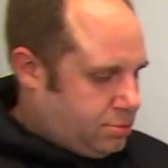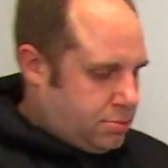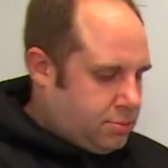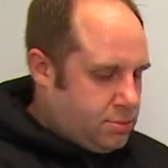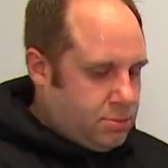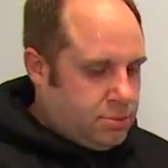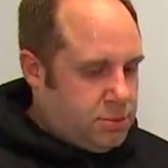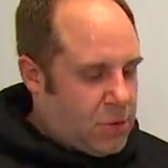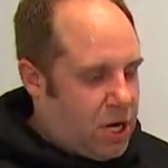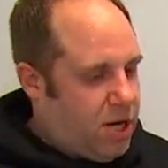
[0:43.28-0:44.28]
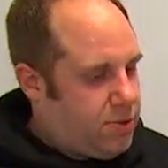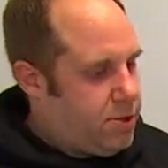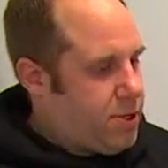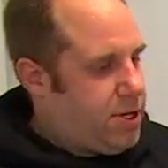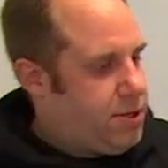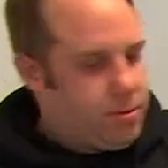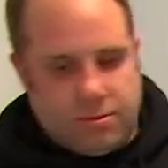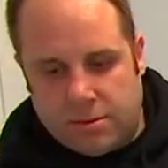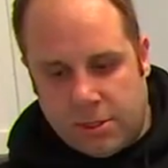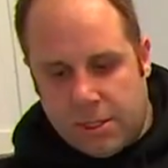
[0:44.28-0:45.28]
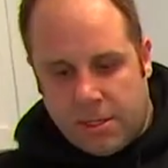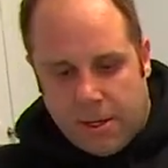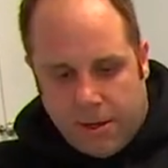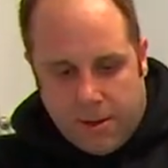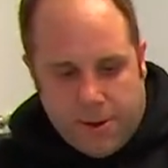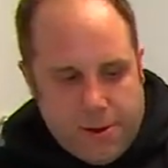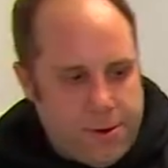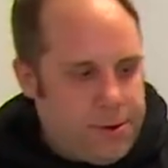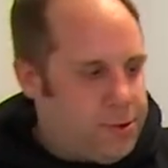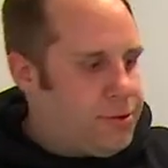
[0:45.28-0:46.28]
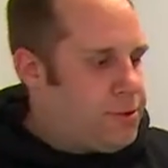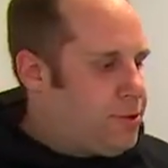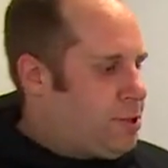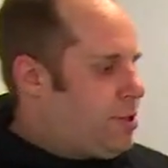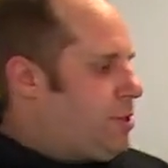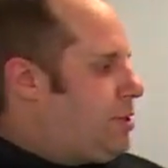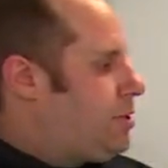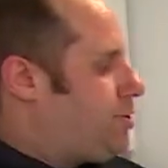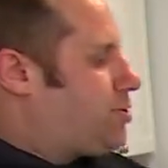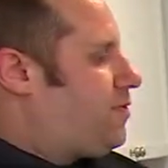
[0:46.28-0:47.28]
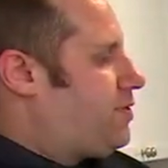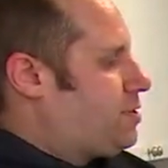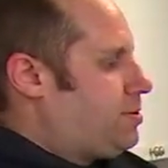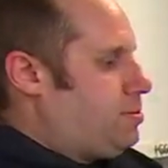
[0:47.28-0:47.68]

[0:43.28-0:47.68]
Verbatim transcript: So the first time that you were, you tried one of these IV infusions, what did you do?